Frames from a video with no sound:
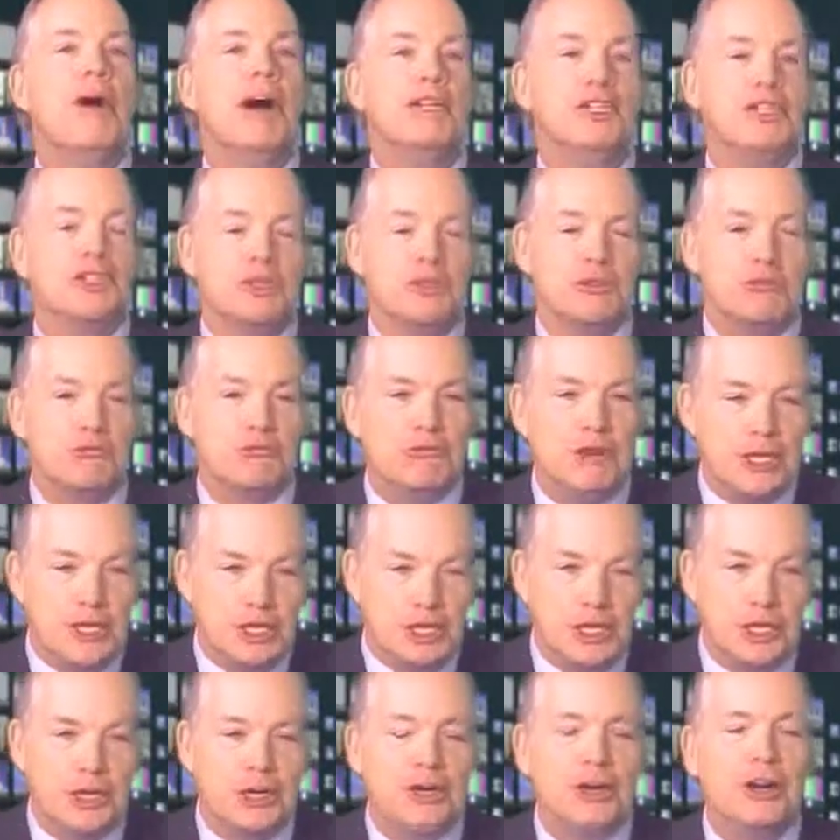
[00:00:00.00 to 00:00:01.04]
It's
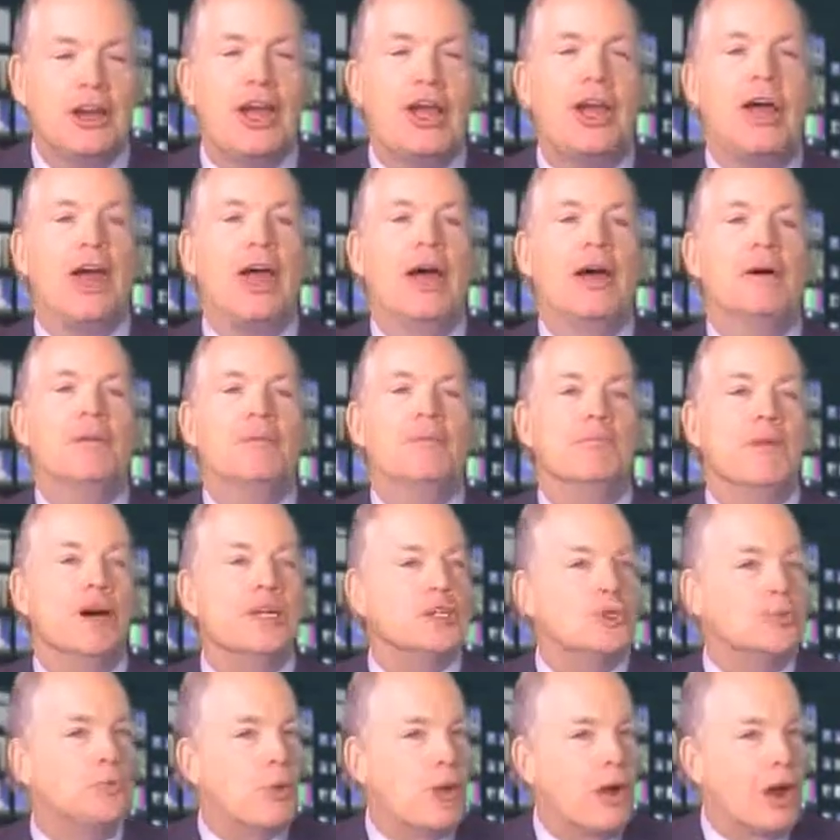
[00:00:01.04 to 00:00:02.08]
much richer,
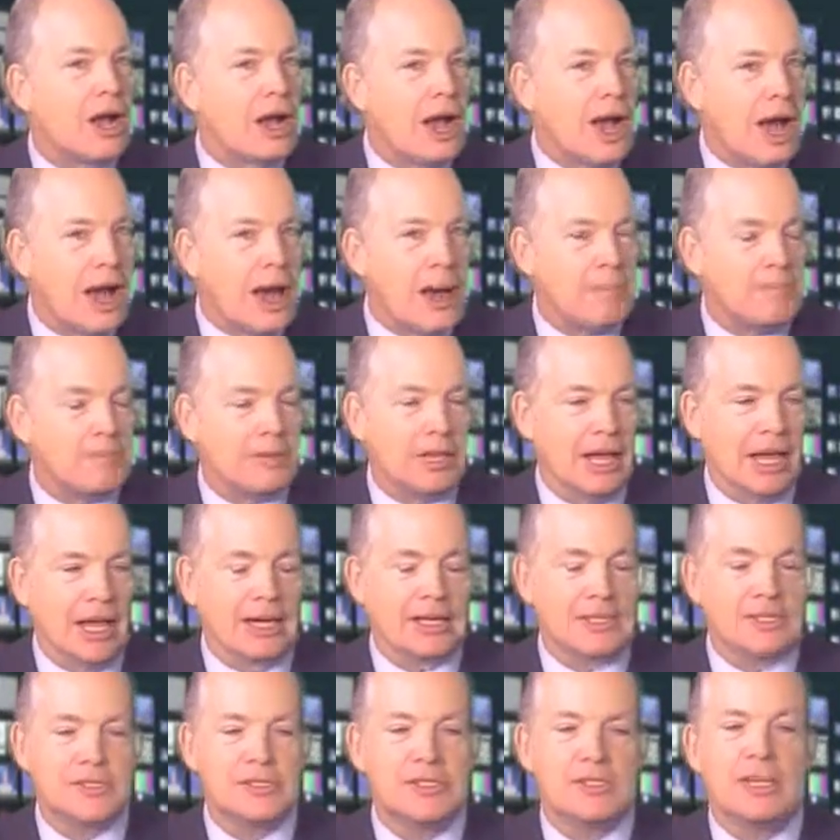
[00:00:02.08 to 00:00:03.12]
much more
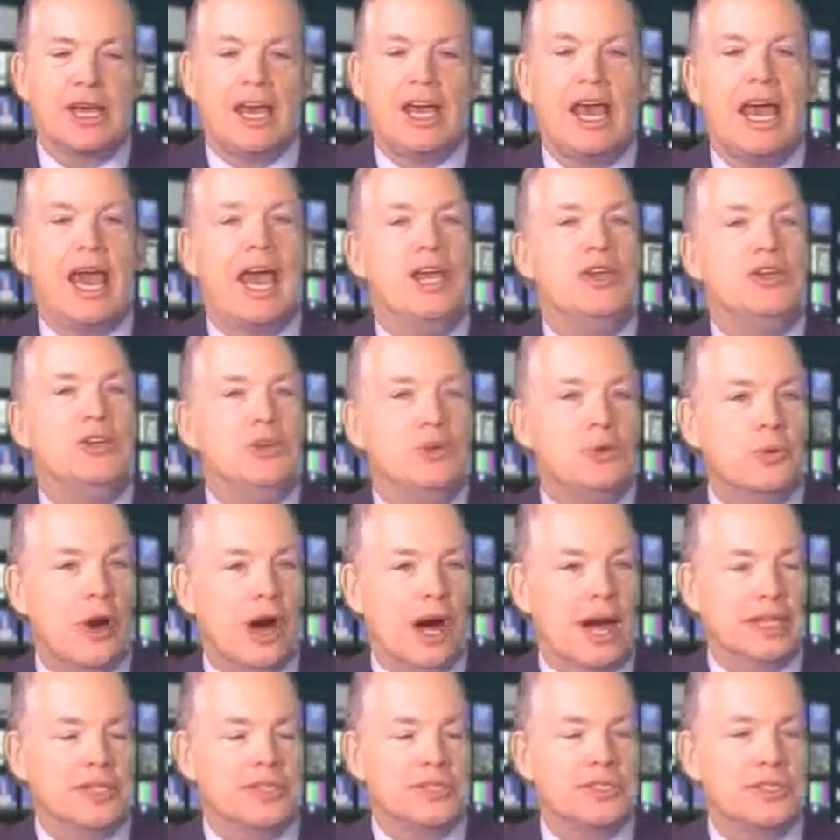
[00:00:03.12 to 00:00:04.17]
complex
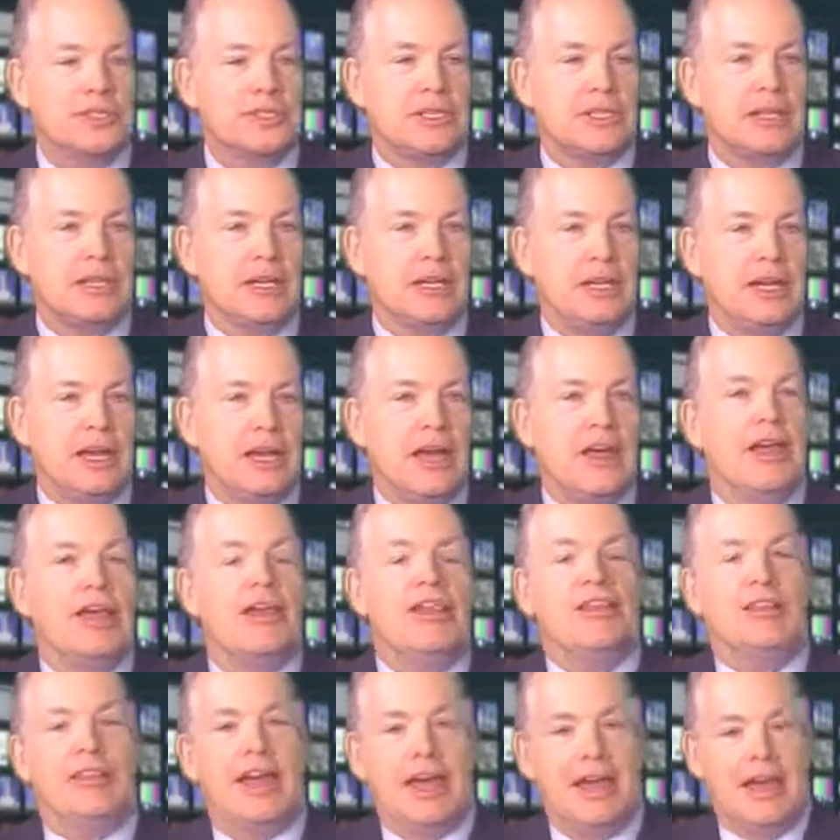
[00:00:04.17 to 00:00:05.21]
and nuanced
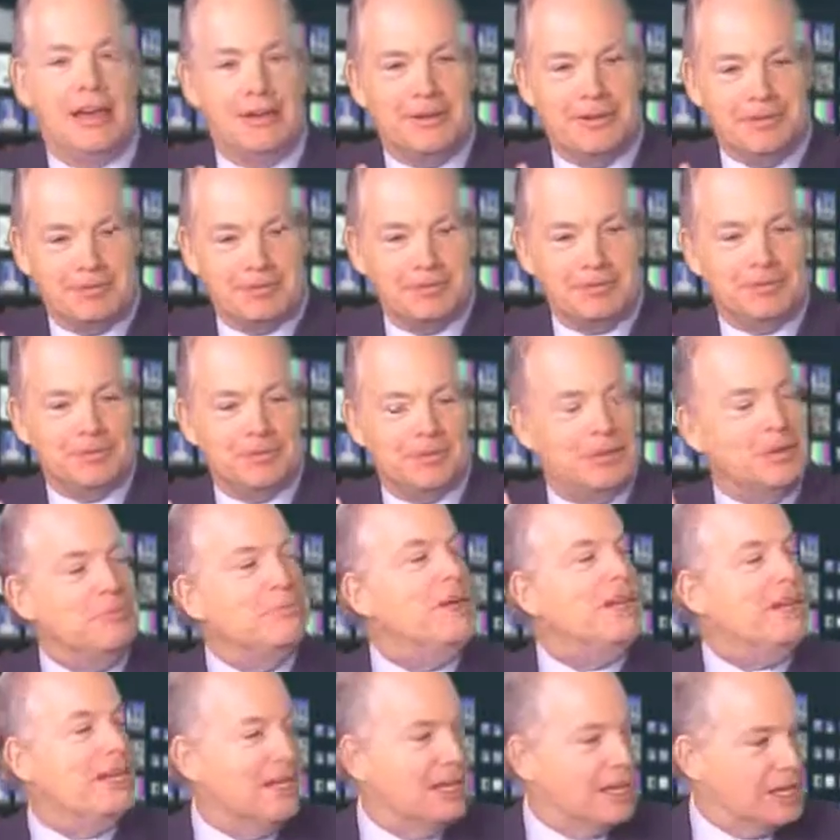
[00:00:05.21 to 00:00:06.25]

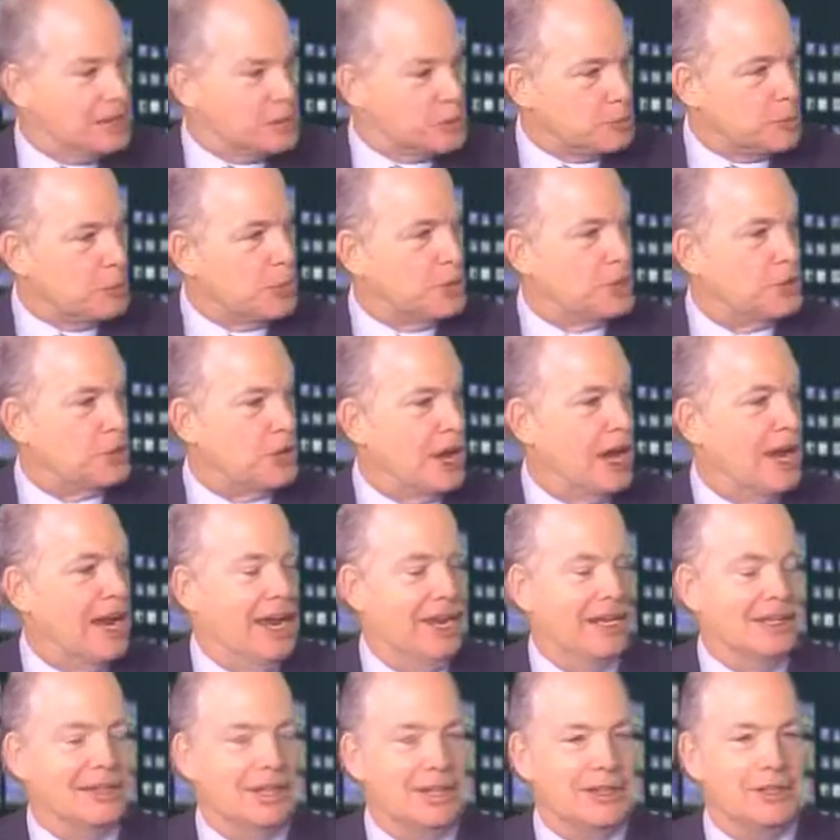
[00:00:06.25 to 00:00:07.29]
than the media is
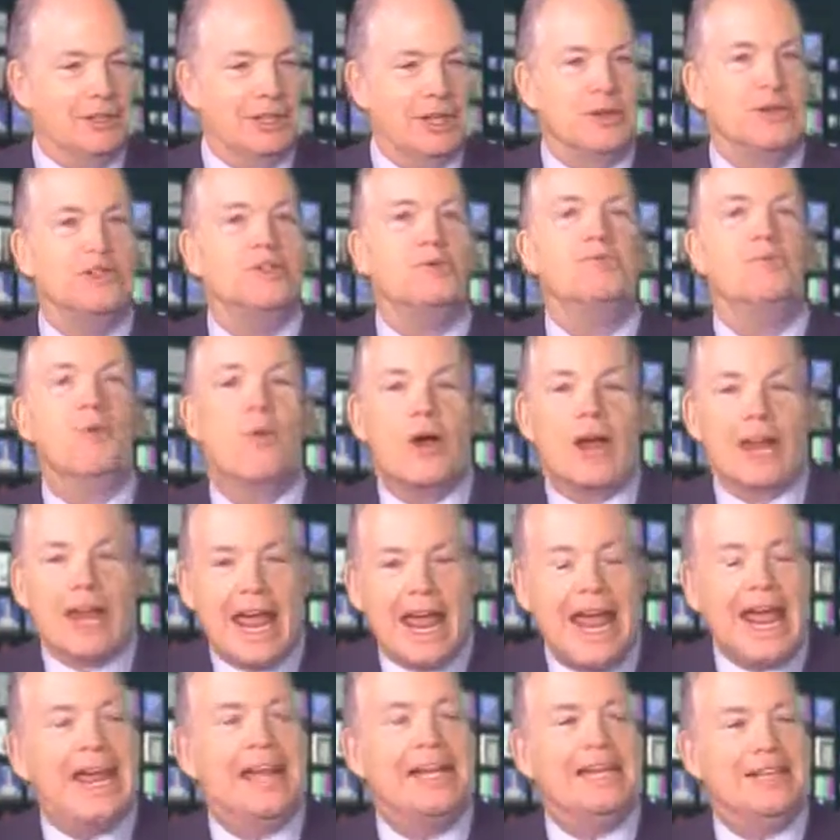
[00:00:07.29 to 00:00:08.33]
portraying.
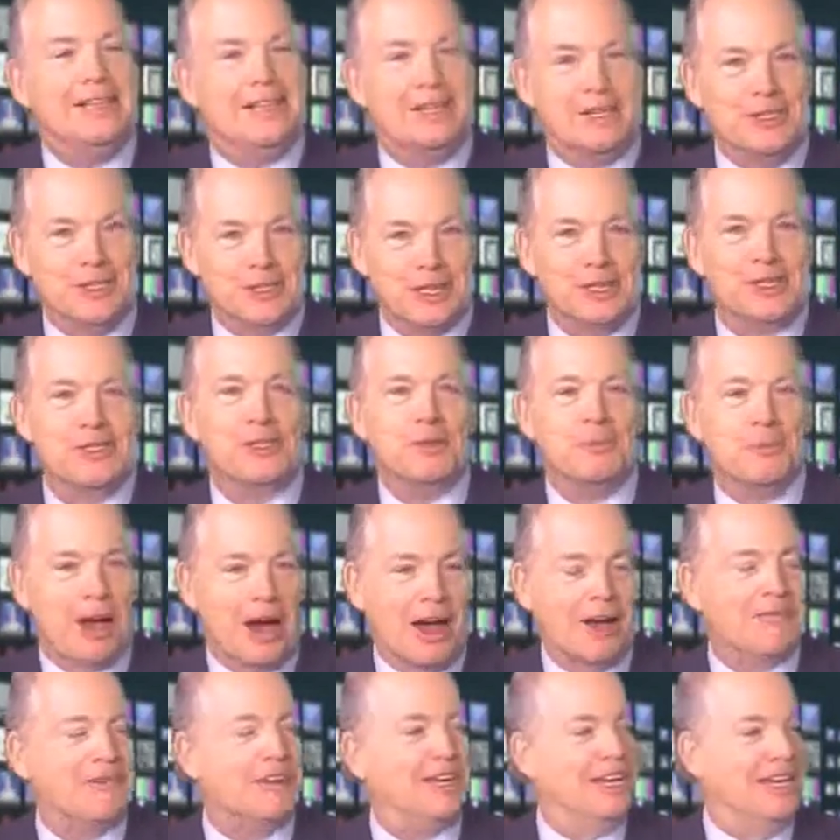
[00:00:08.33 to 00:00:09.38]
There's more to Haiti
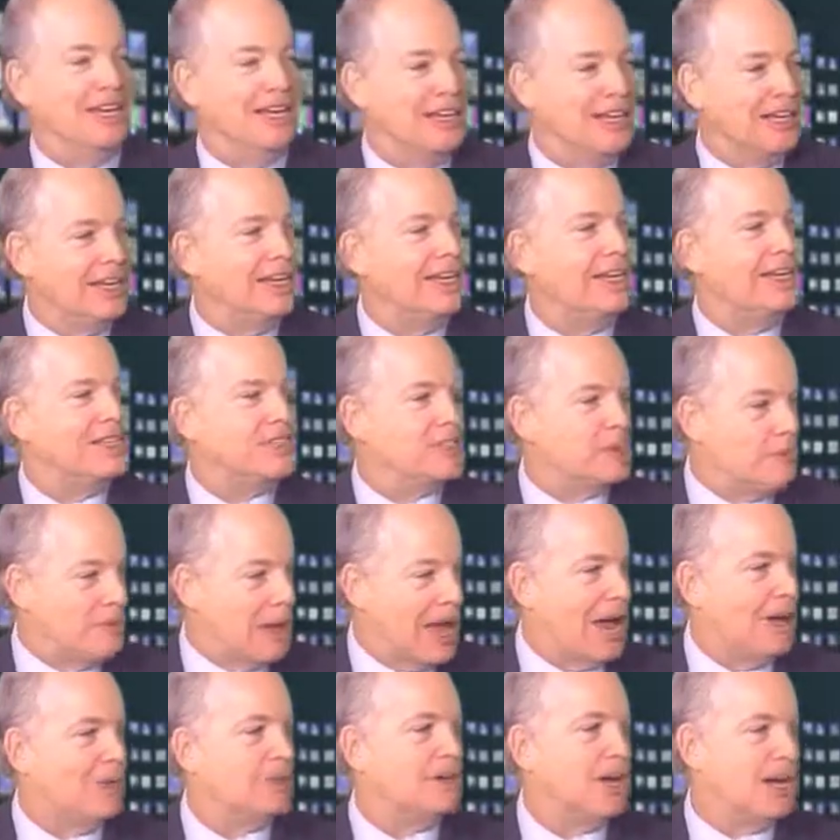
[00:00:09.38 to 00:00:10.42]
than just the poverty.
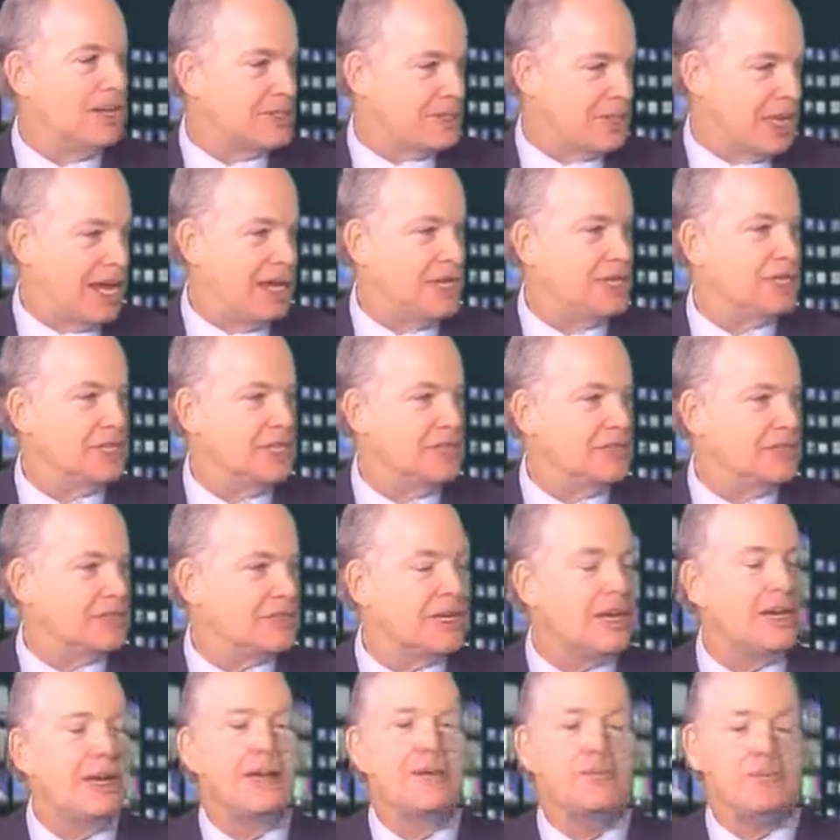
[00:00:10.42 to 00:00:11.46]
It's about
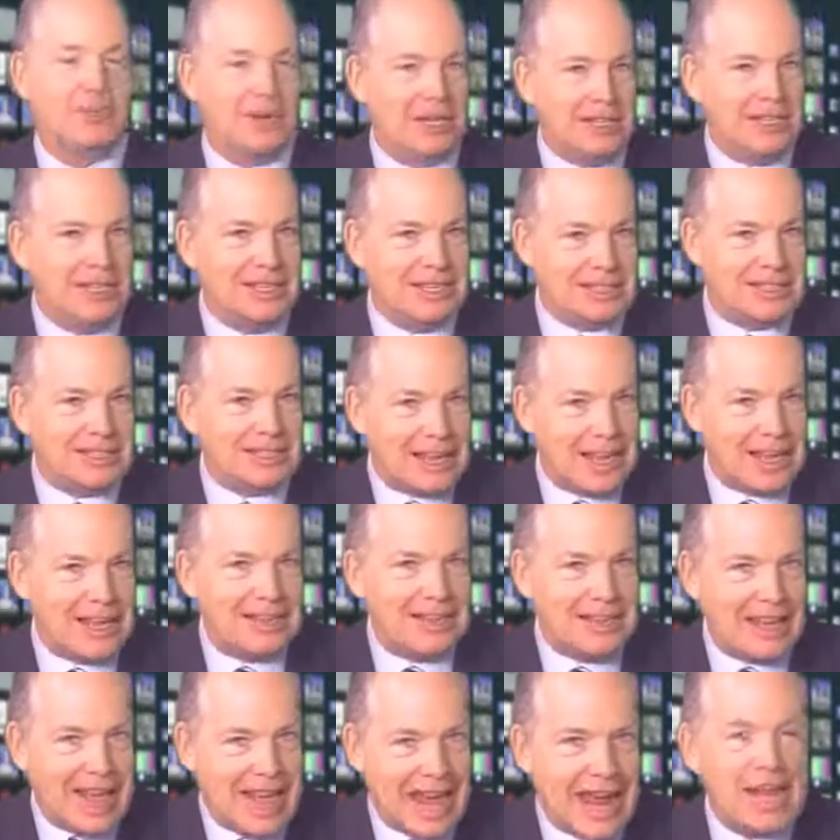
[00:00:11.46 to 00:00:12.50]
us Haitians.
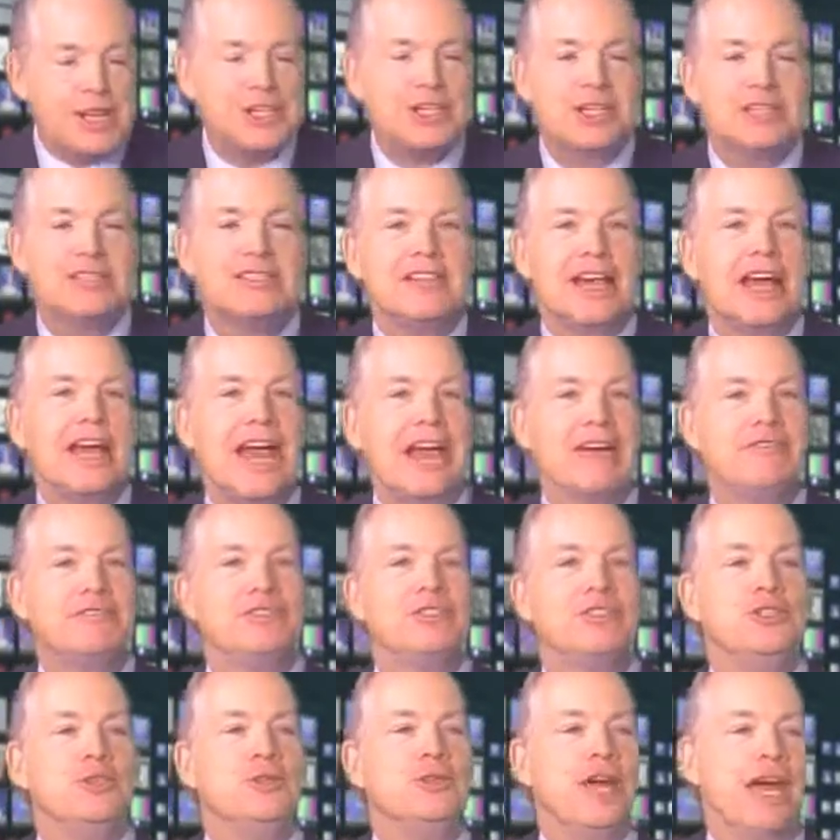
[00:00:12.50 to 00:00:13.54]
But it's
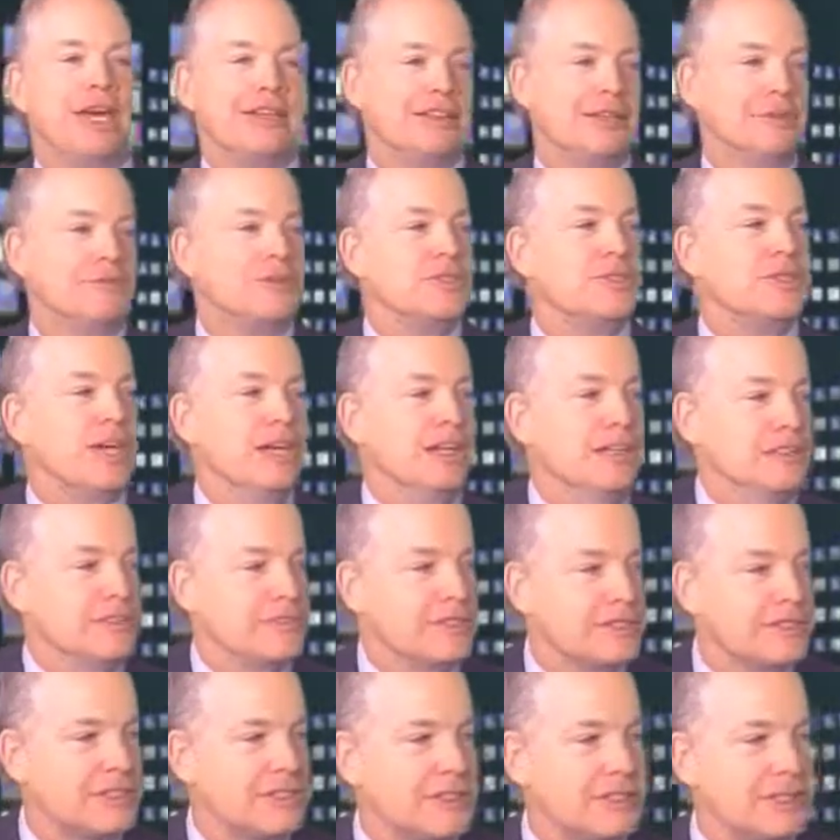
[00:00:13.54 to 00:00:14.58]
Haitians that have to do
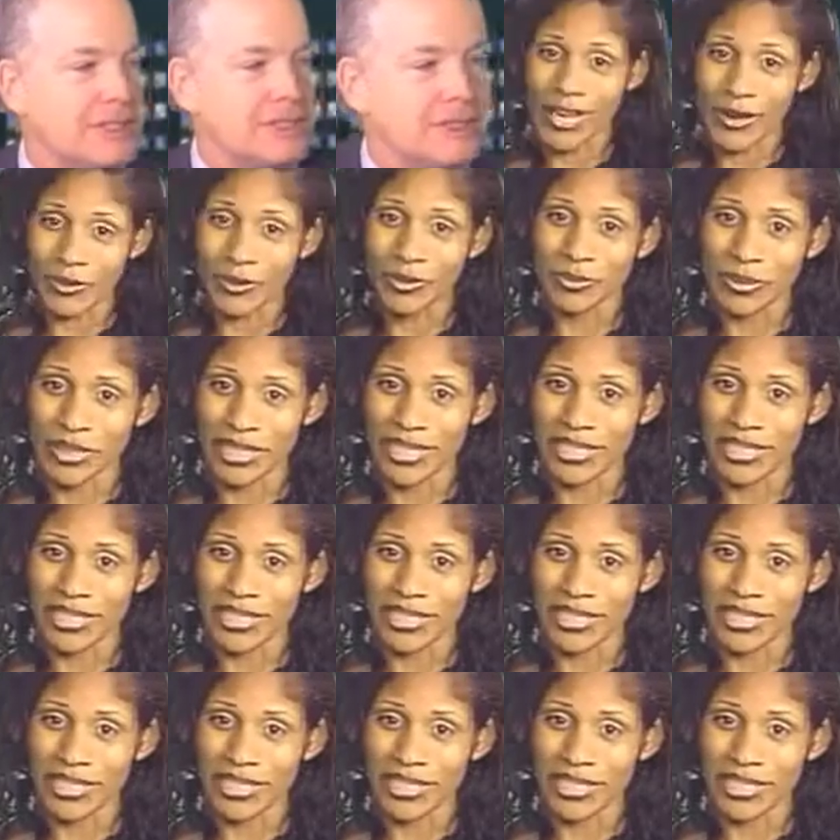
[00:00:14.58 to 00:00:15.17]
that themselves.